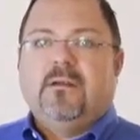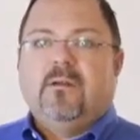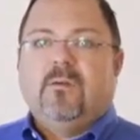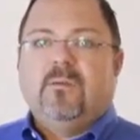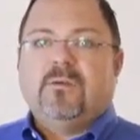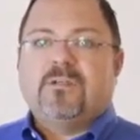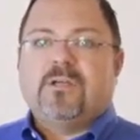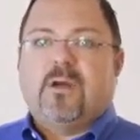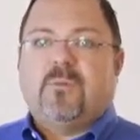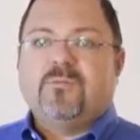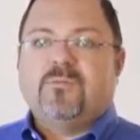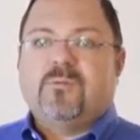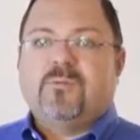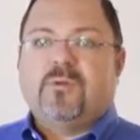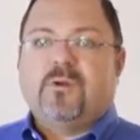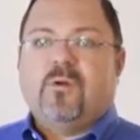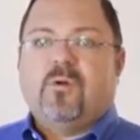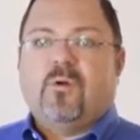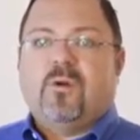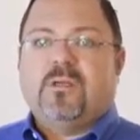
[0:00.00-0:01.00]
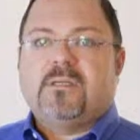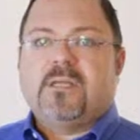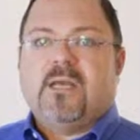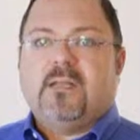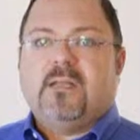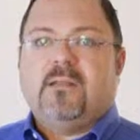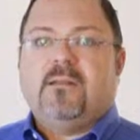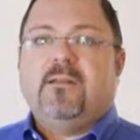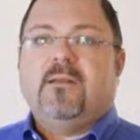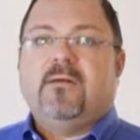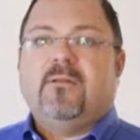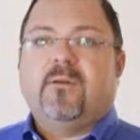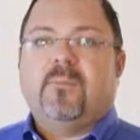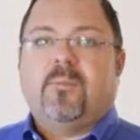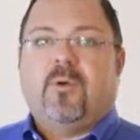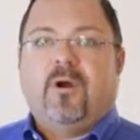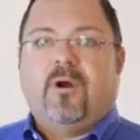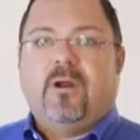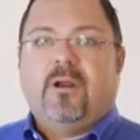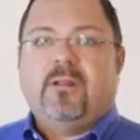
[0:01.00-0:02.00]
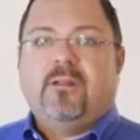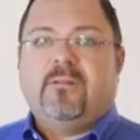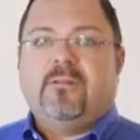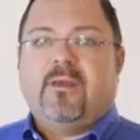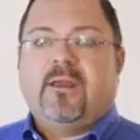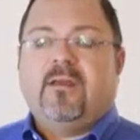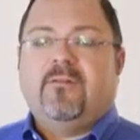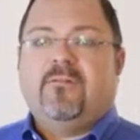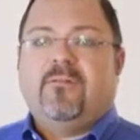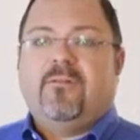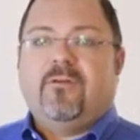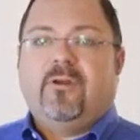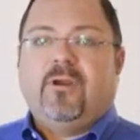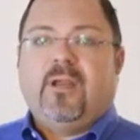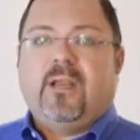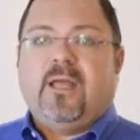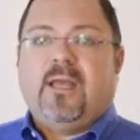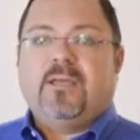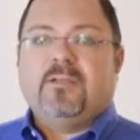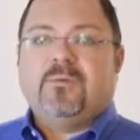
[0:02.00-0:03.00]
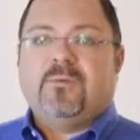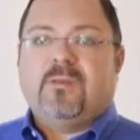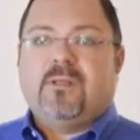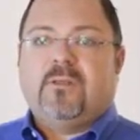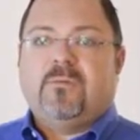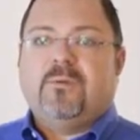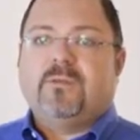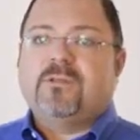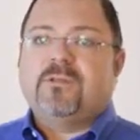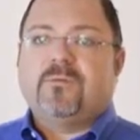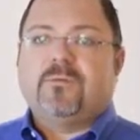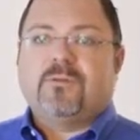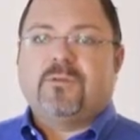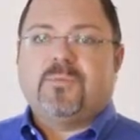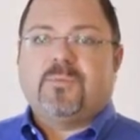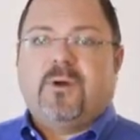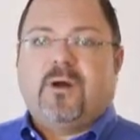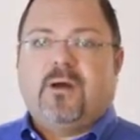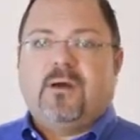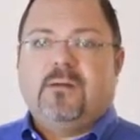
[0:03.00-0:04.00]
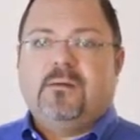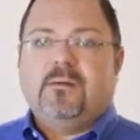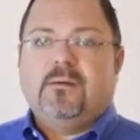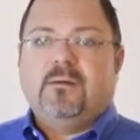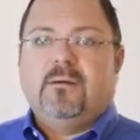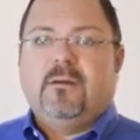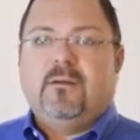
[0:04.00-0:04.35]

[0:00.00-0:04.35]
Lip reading: which comes from the court telling the other party that they have 30 days within which to respond.